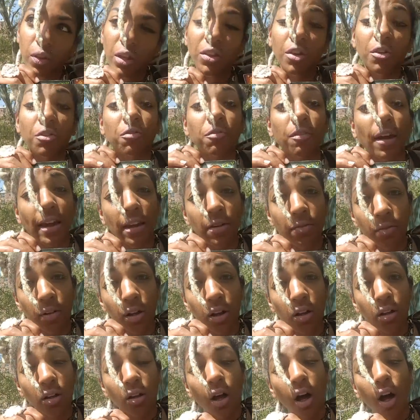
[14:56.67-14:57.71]
the
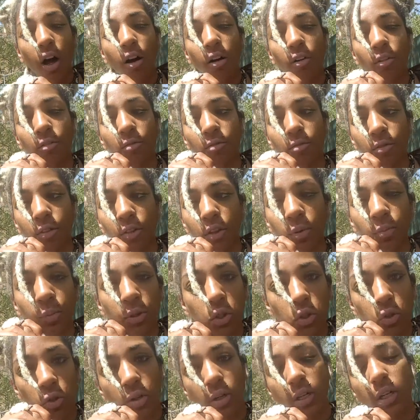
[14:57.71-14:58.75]
favor of the
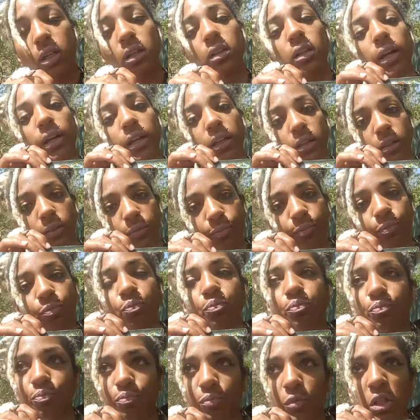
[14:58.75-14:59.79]
majority. Like,
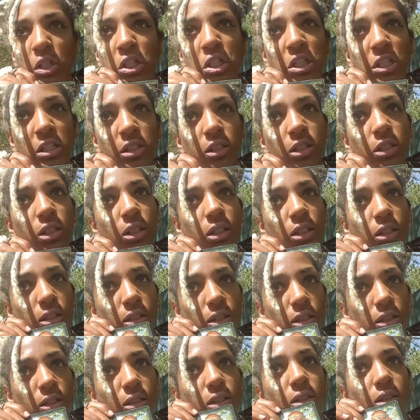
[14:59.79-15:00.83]
she's
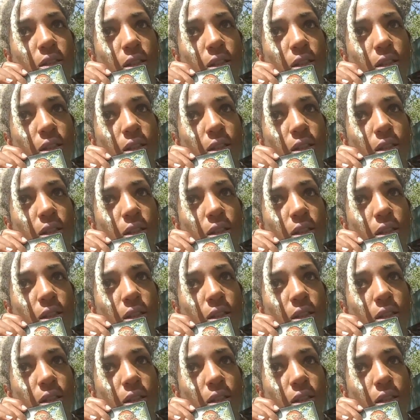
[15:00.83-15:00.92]
gonna